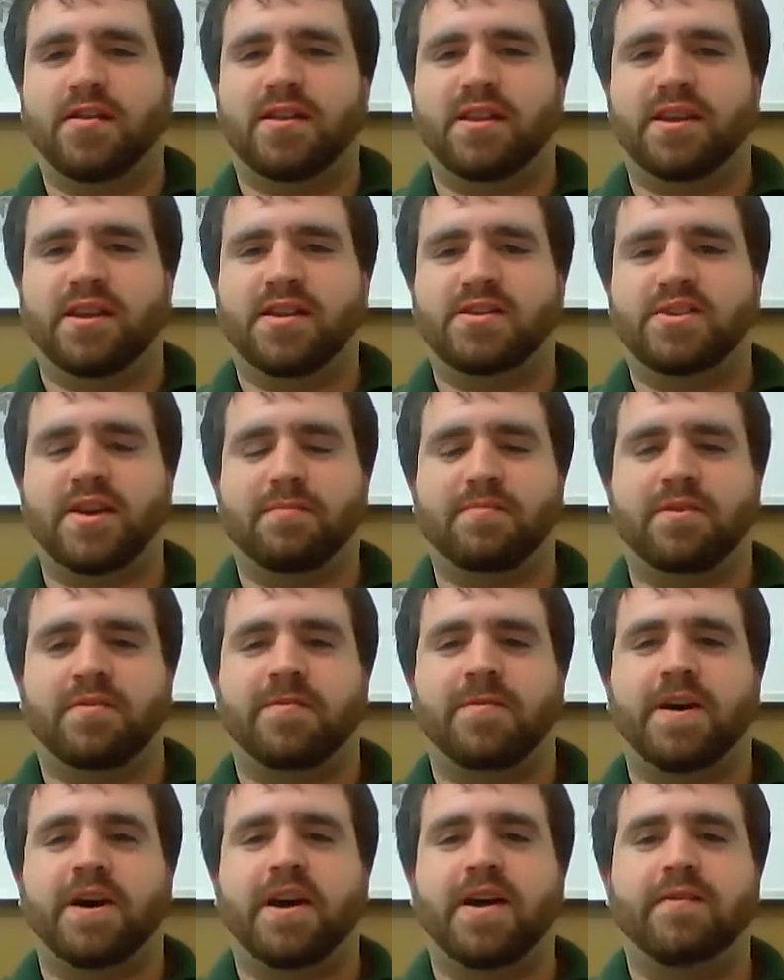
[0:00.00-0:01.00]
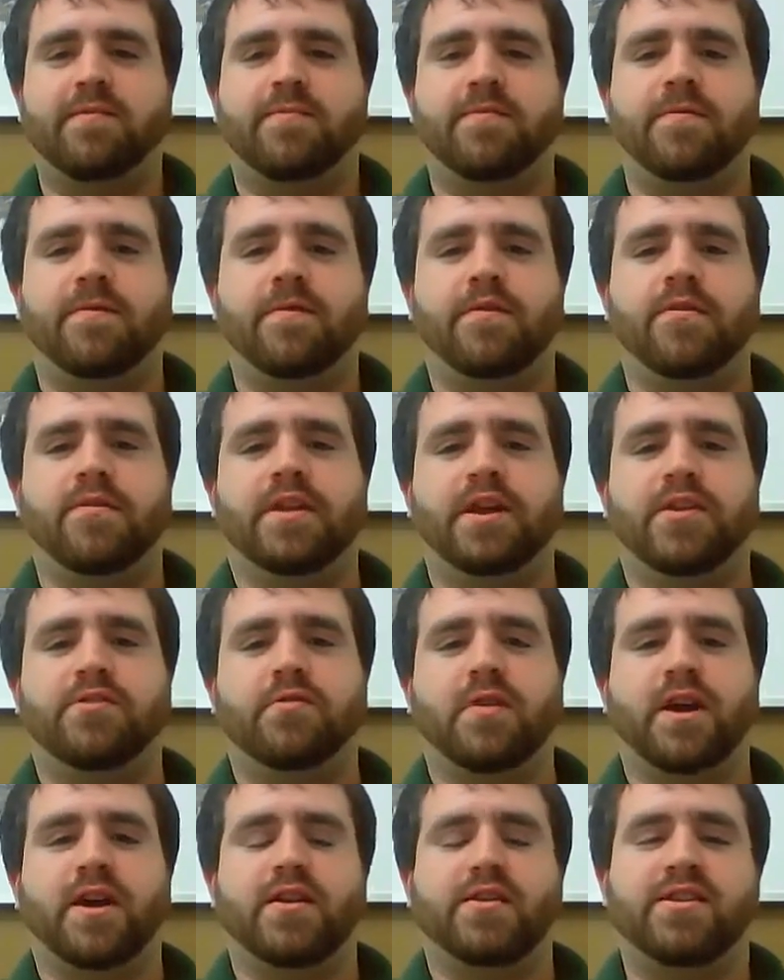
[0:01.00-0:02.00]
Like in chapter 5, they
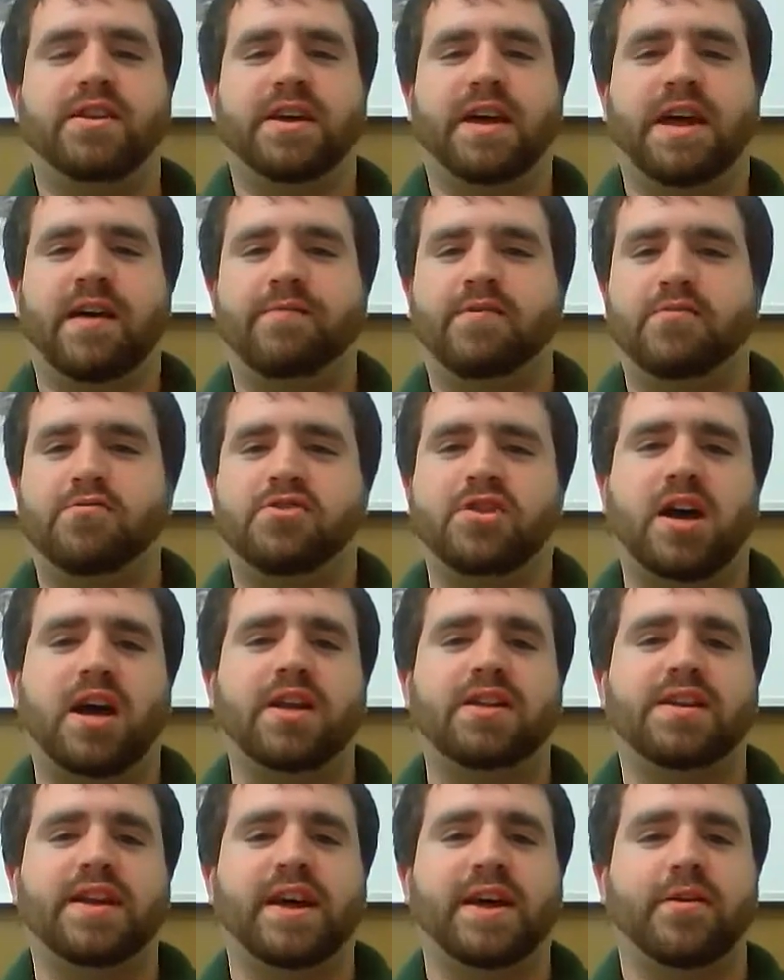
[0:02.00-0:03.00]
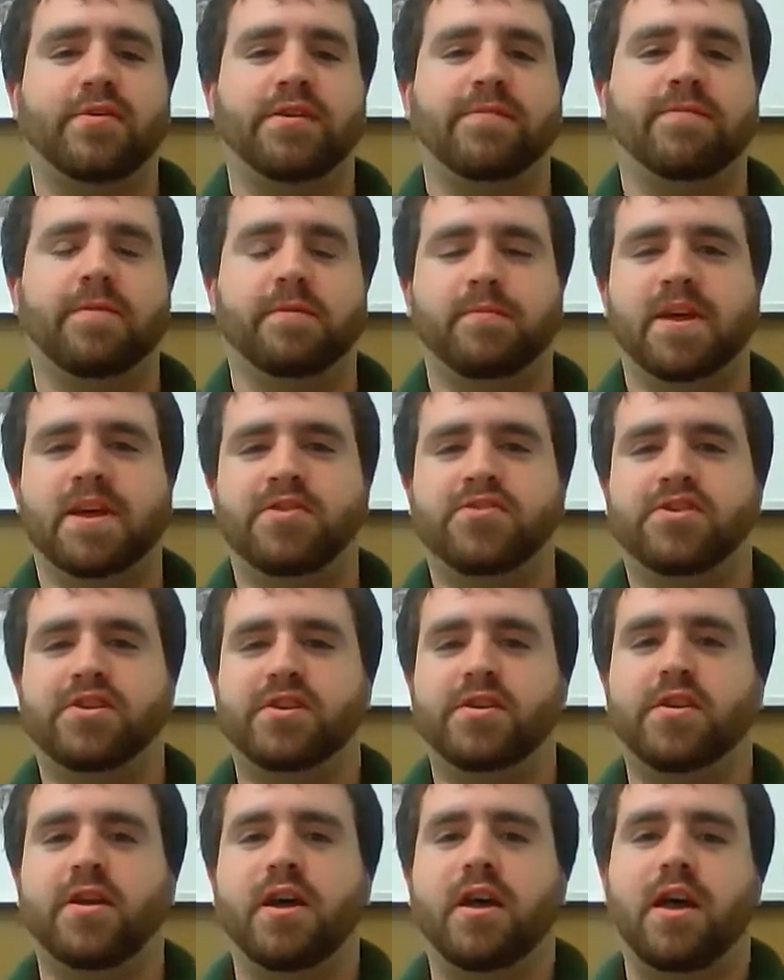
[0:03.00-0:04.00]
try to have you jot down
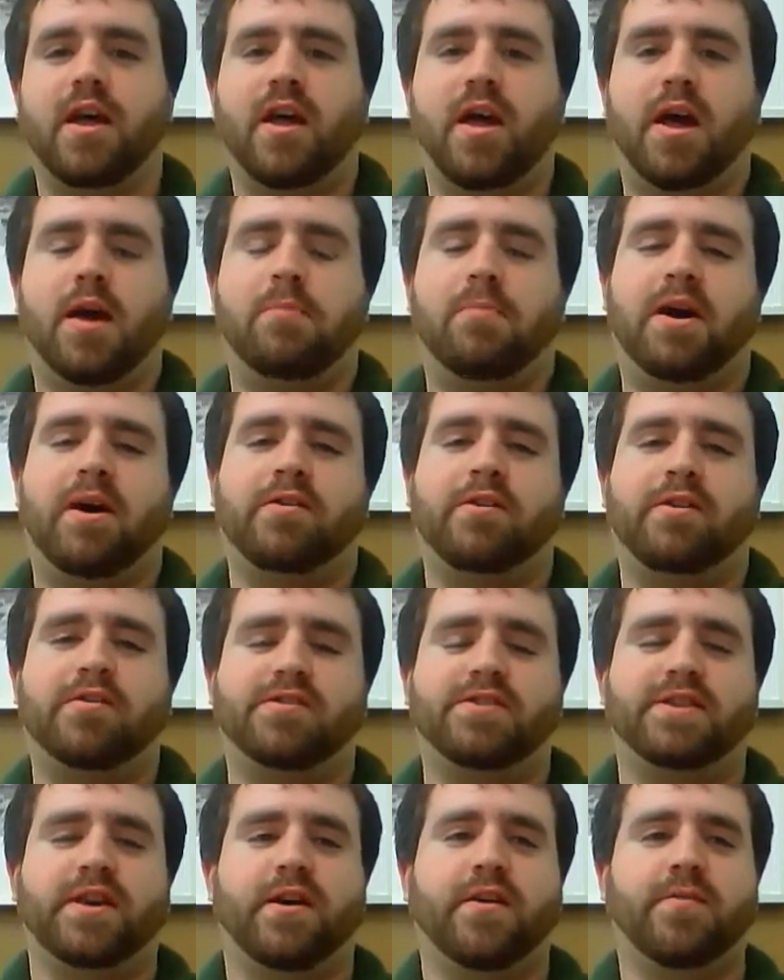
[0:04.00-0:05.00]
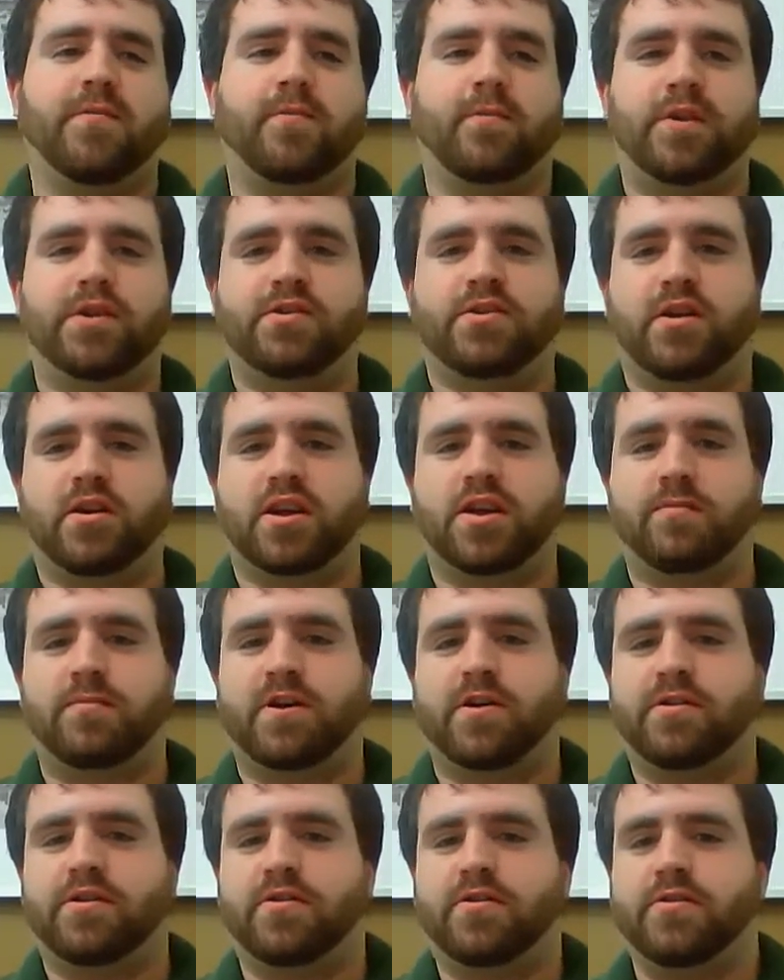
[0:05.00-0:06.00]
information about yourself when talking
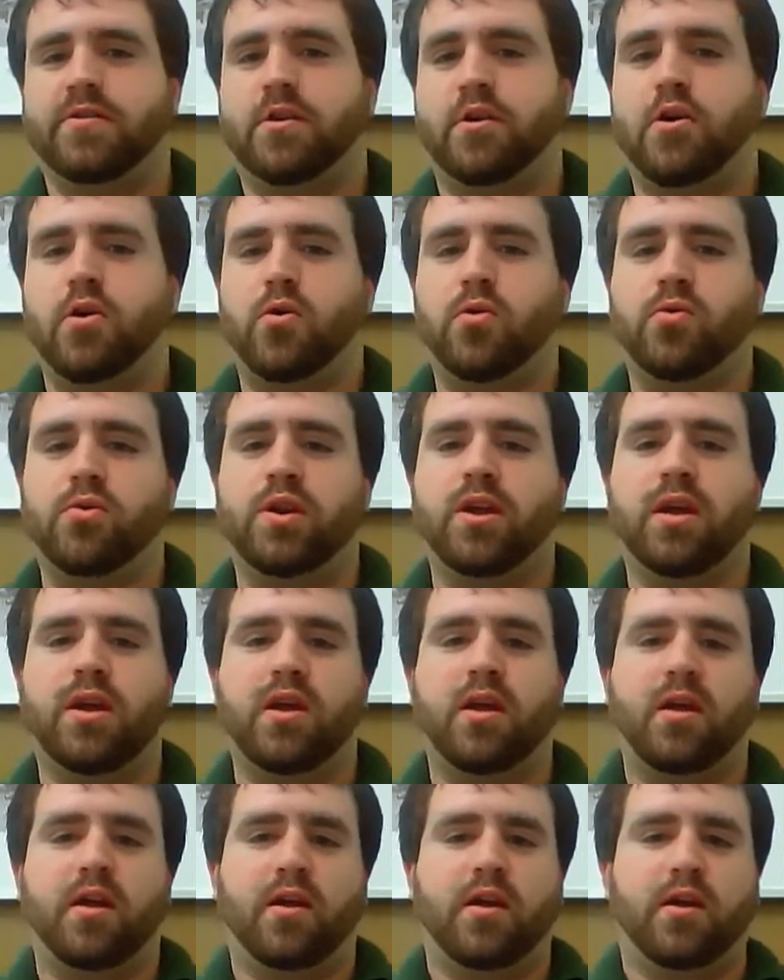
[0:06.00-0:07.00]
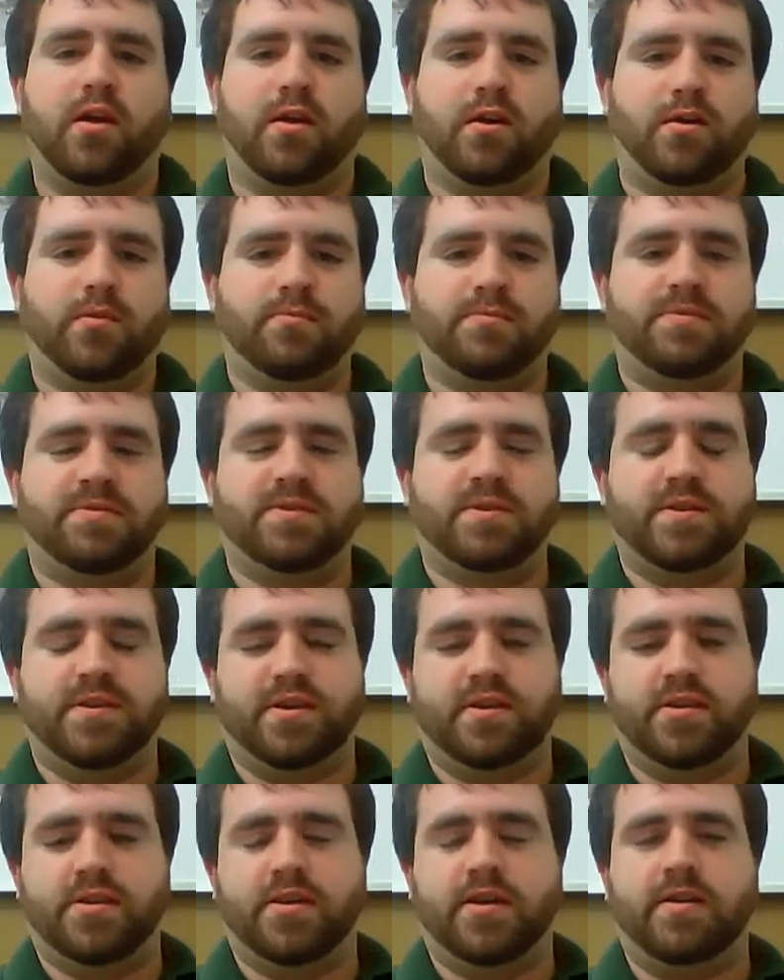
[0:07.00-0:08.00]
about your own,
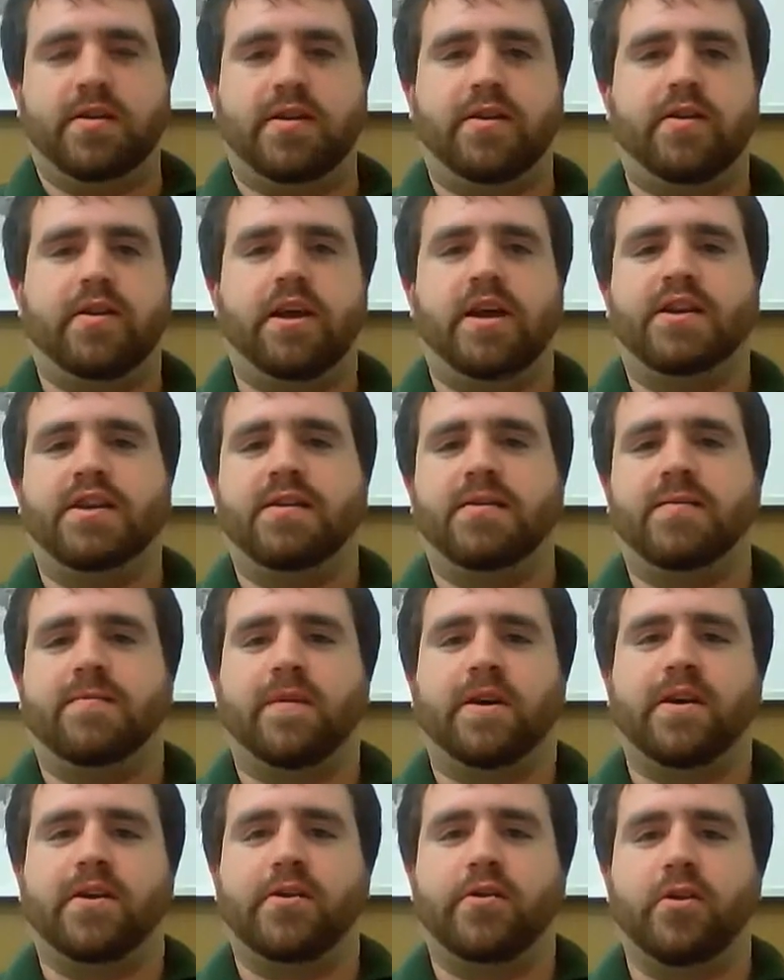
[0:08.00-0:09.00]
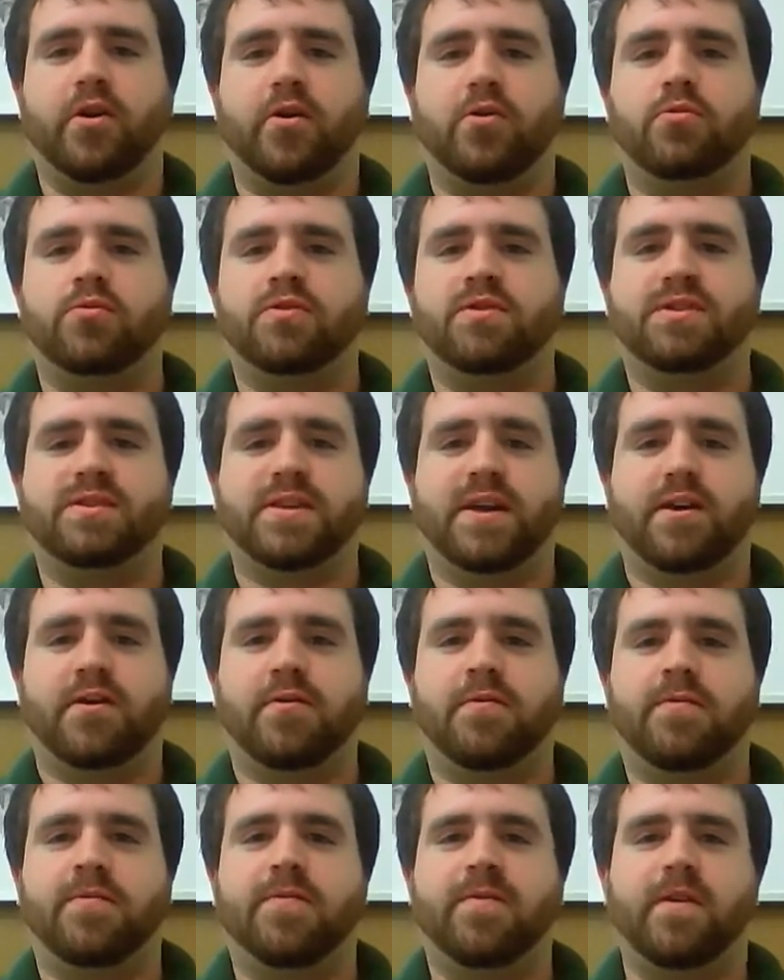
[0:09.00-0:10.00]
identifying your own
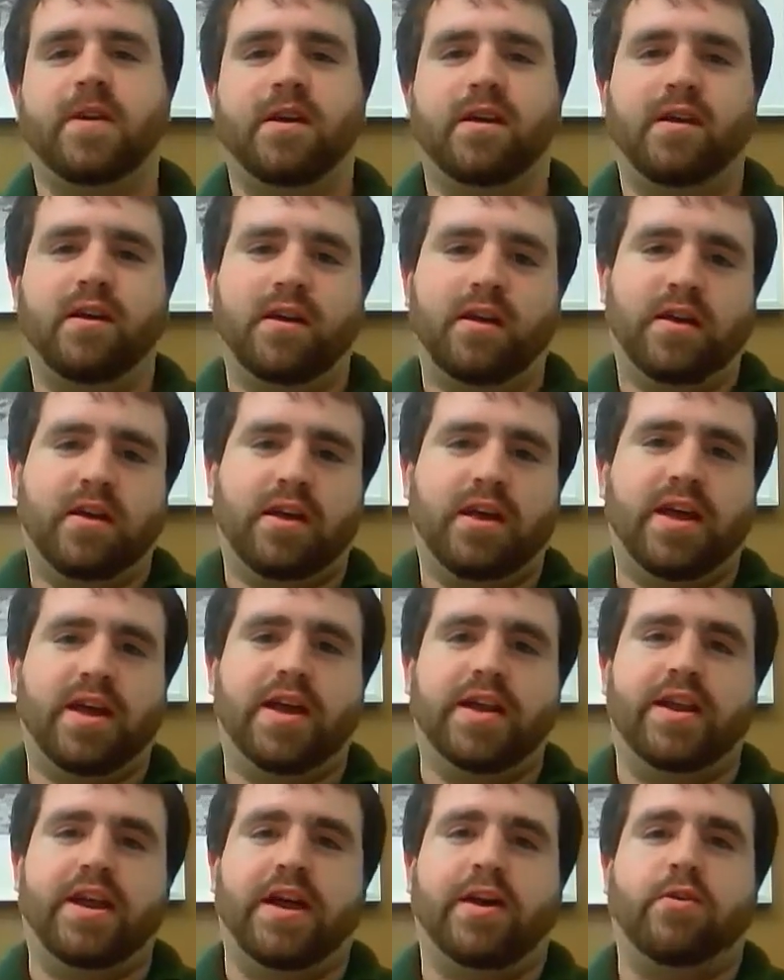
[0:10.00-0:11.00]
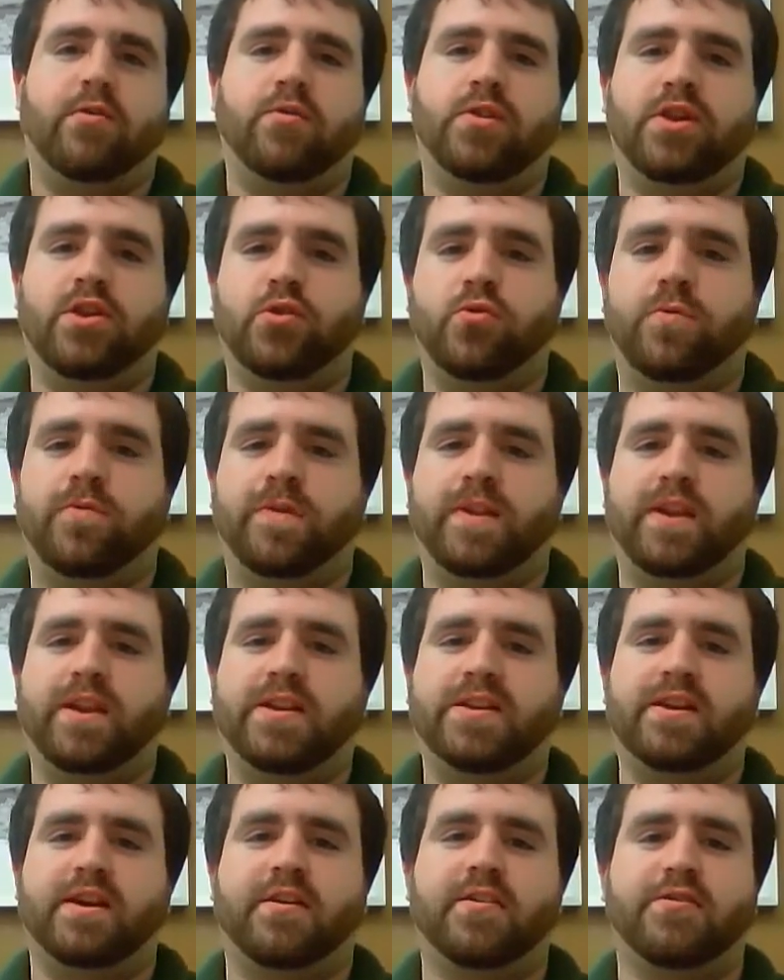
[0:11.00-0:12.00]
self and how you fit
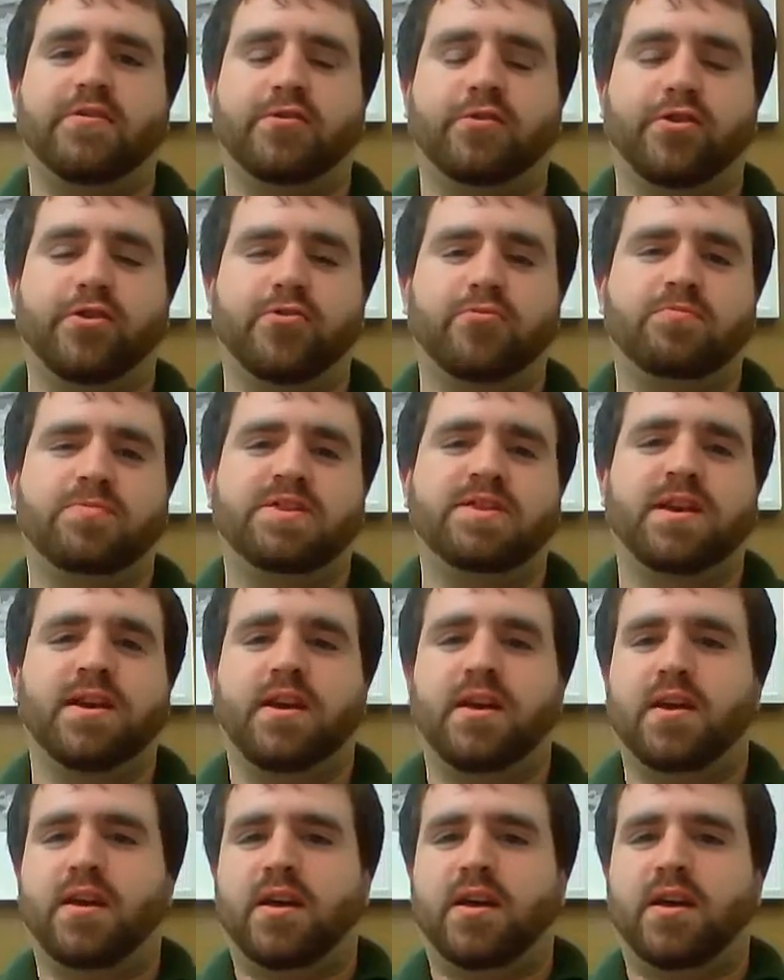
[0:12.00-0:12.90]
into other groups.